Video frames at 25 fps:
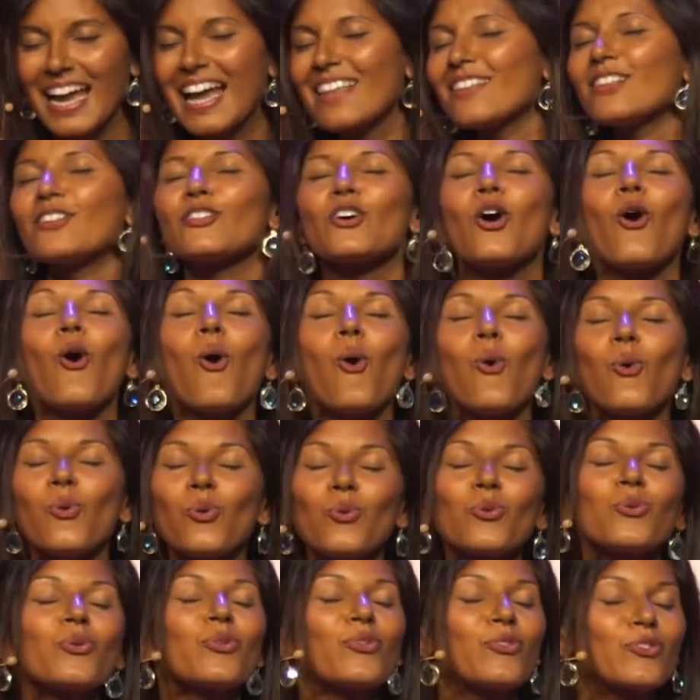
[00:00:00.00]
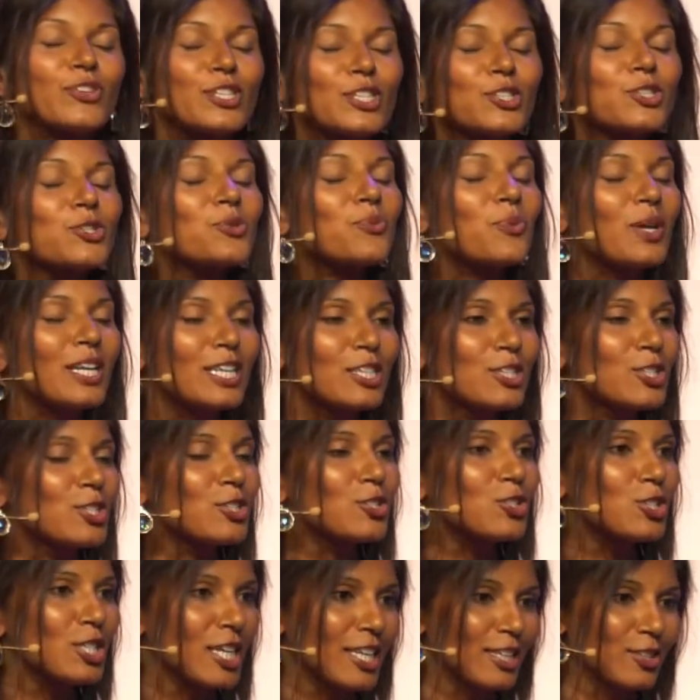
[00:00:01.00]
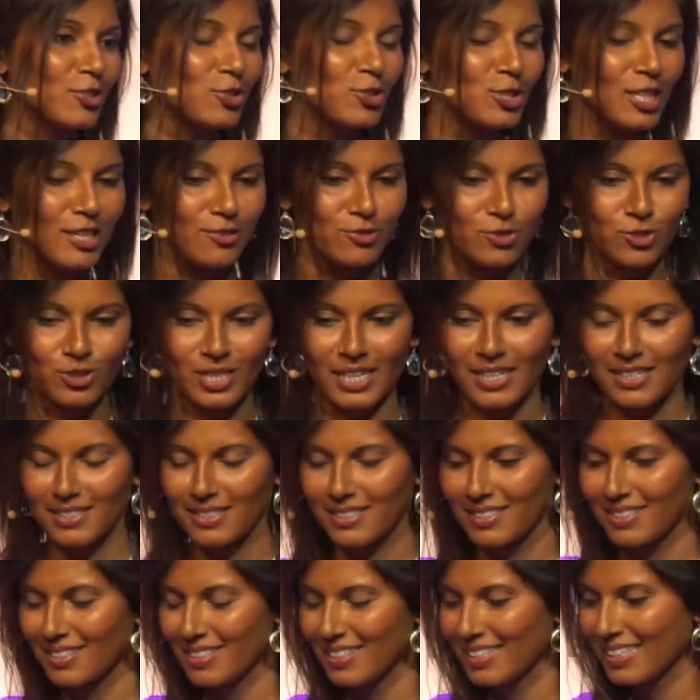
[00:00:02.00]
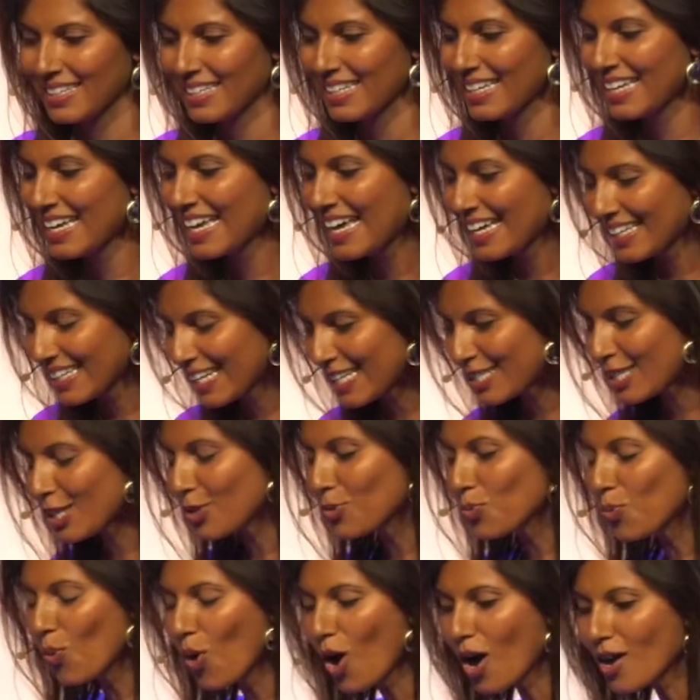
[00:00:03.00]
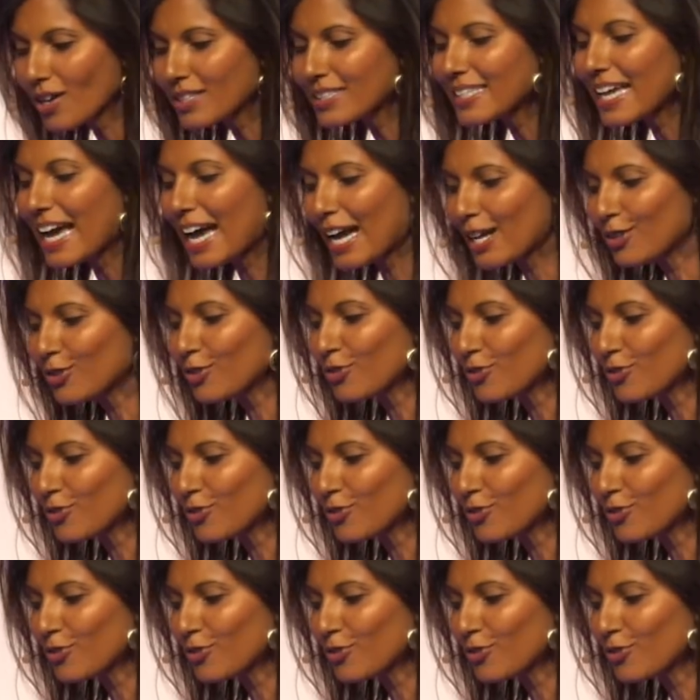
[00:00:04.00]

And then the whole situation changed after that. And as I walked out